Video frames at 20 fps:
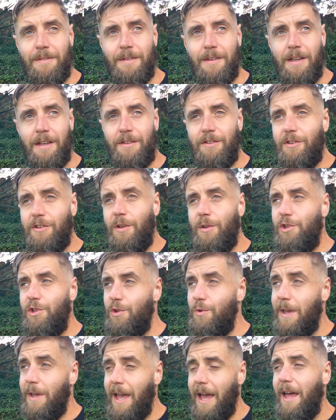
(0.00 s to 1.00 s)
And so
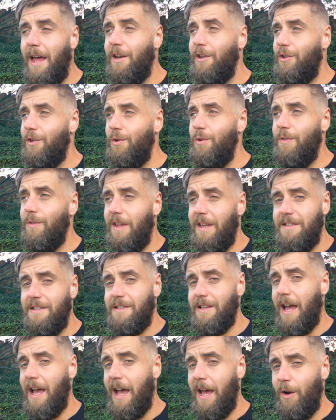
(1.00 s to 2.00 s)
you can do this
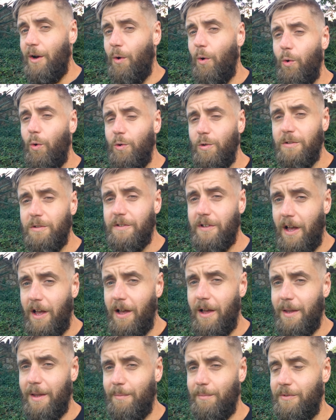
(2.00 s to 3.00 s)
at all
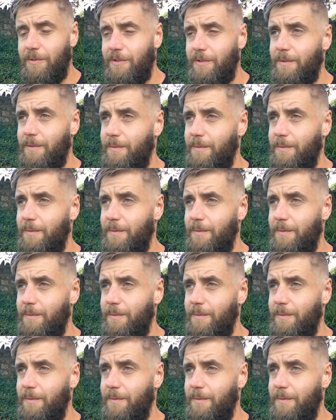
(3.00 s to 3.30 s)
times.